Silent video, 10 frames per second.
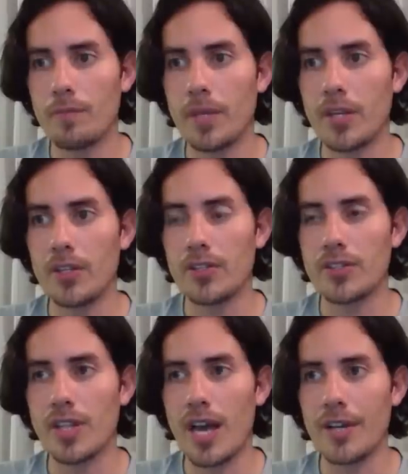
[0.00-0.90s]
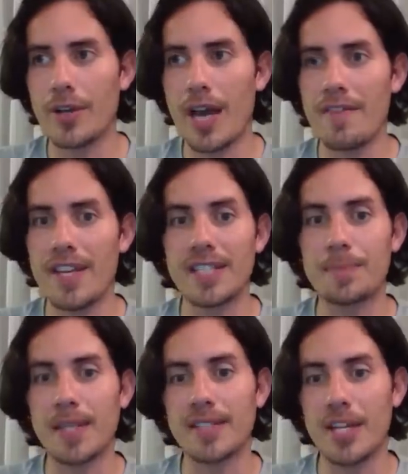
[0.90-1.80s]
Because I don't have any
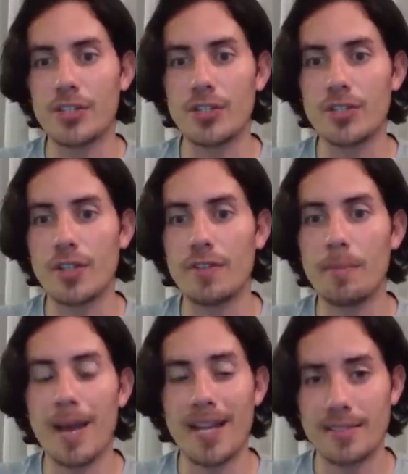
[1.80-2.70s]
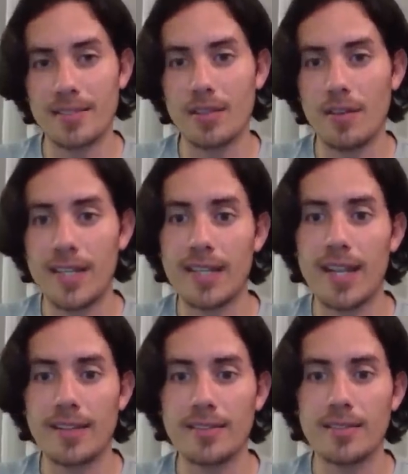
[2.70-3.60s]
expectations of the past of that
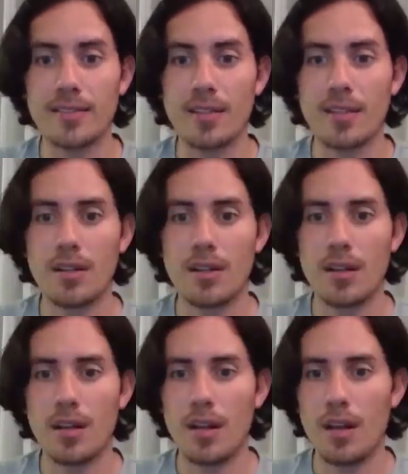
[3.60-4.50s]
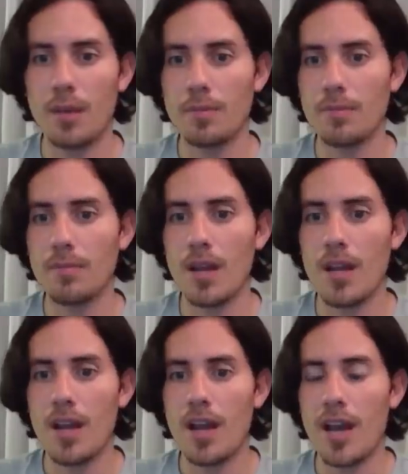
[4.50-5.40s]
land.
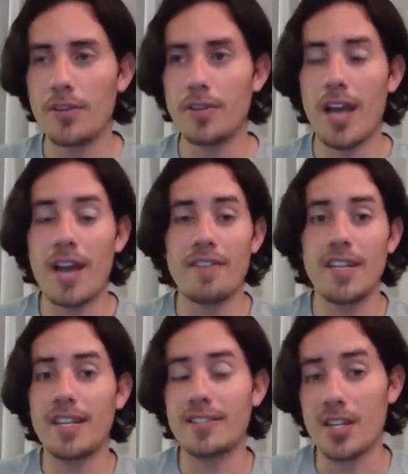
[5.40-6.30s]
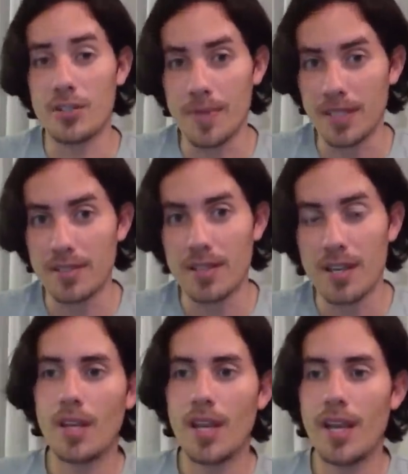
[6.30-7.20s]
I don't have any attachment,
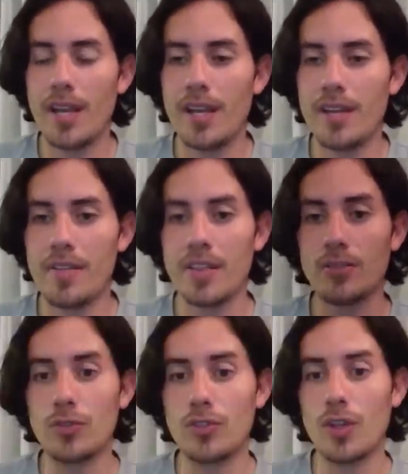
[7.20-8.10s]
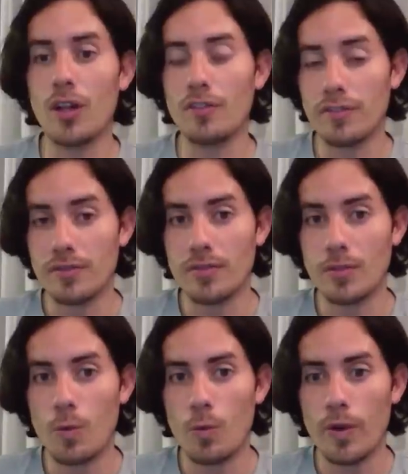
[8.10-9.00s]
anything to solve
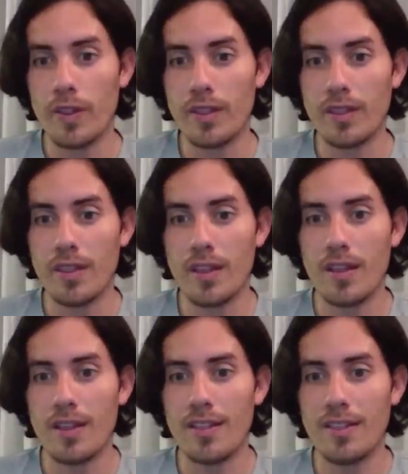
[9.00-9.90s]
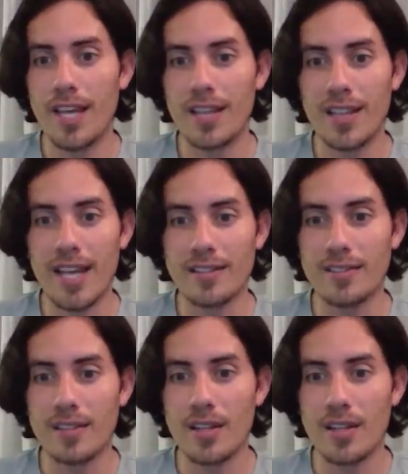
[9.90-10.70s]
with that land.